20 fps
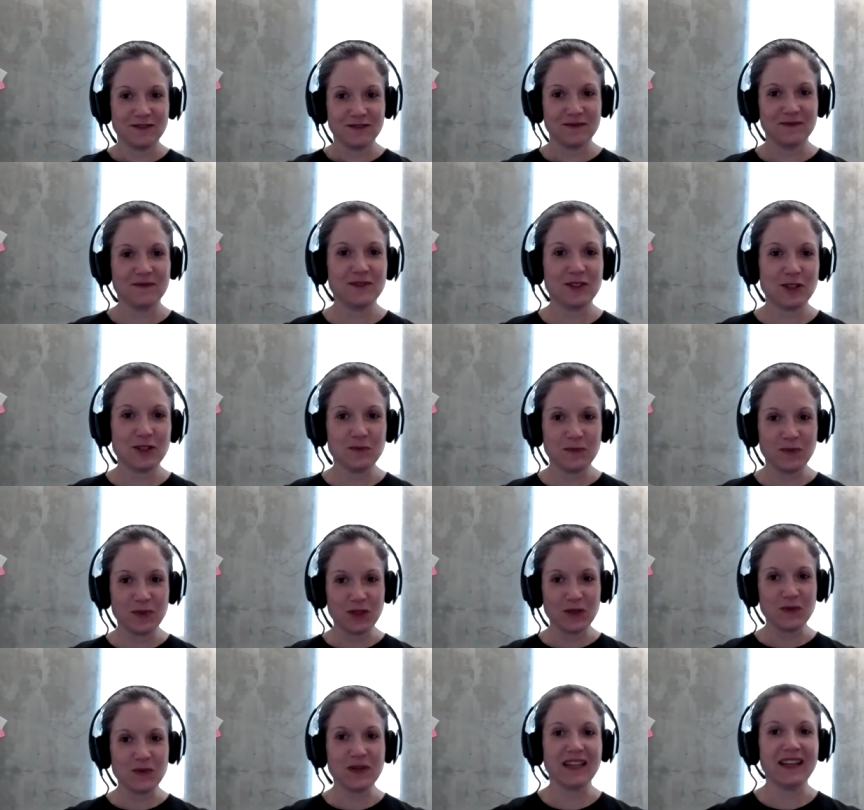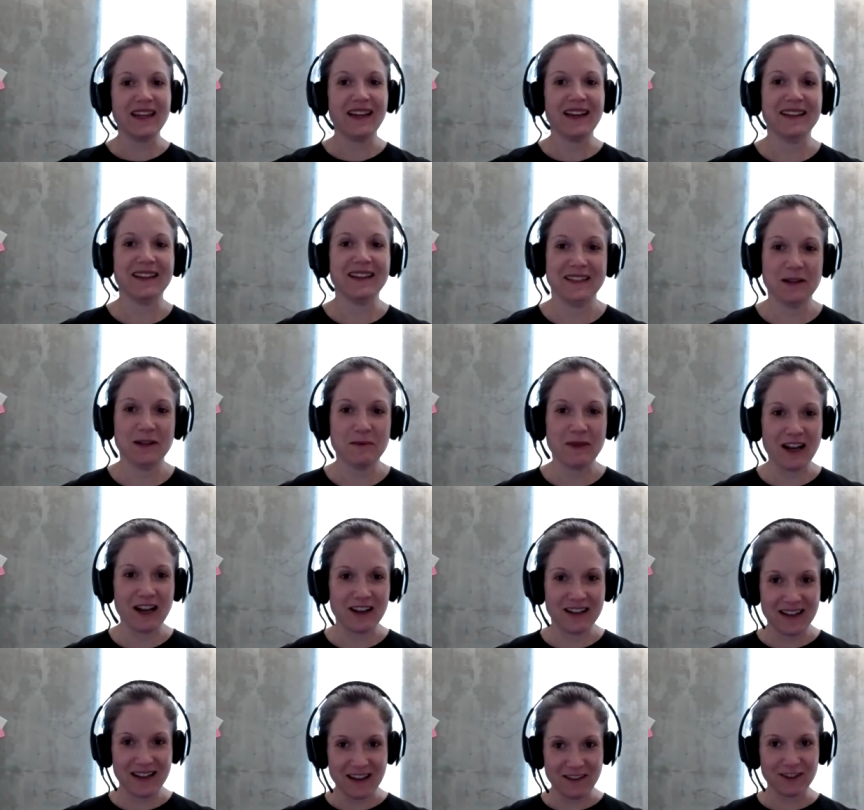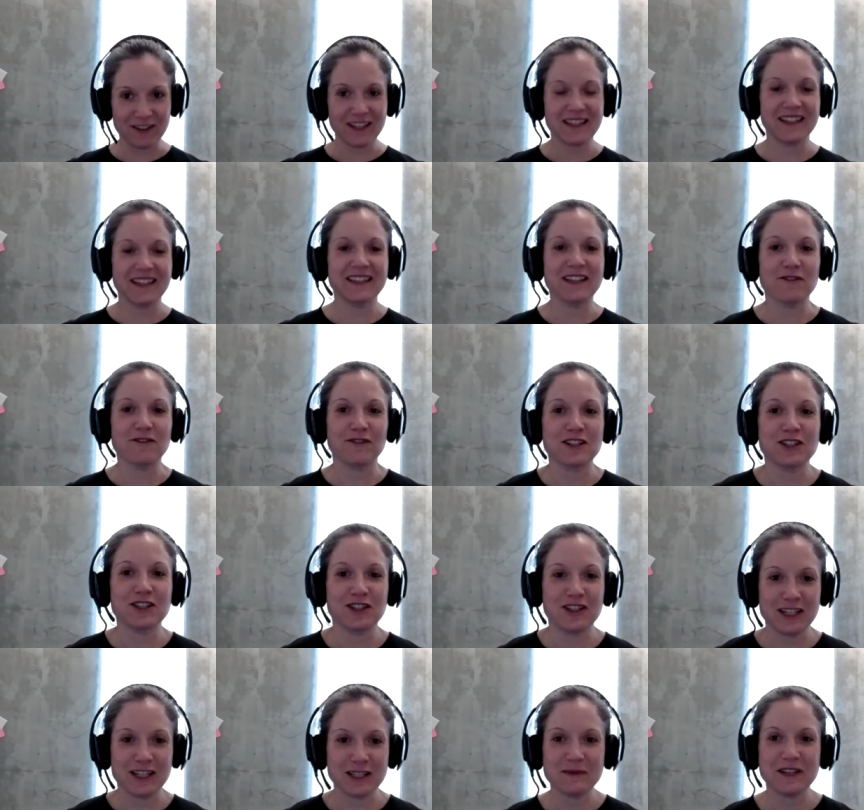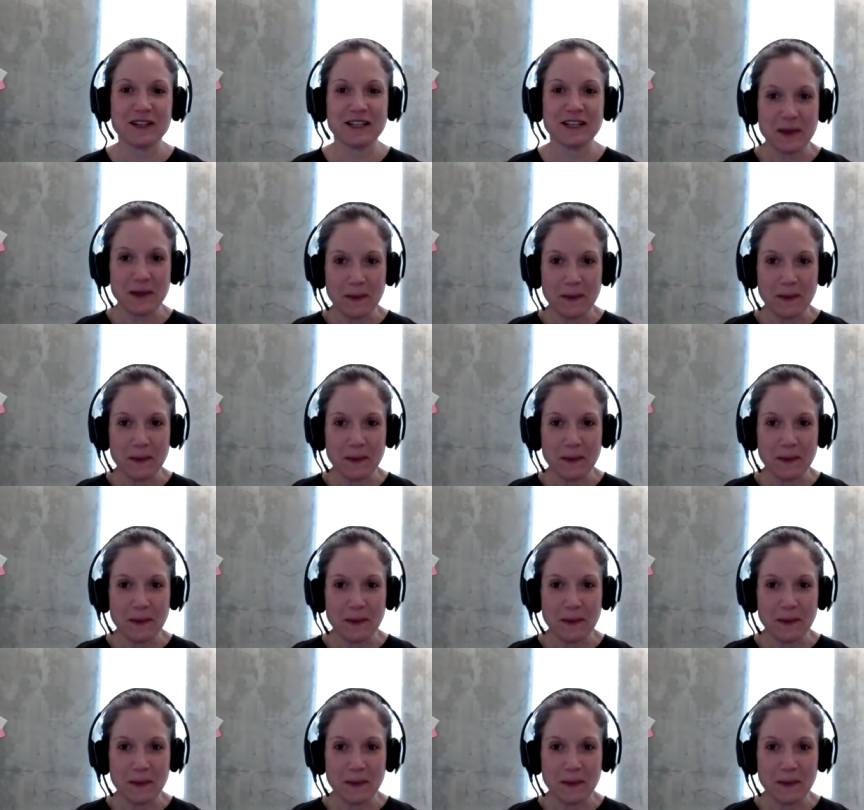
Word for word: spewing about everything I, that frustrates me.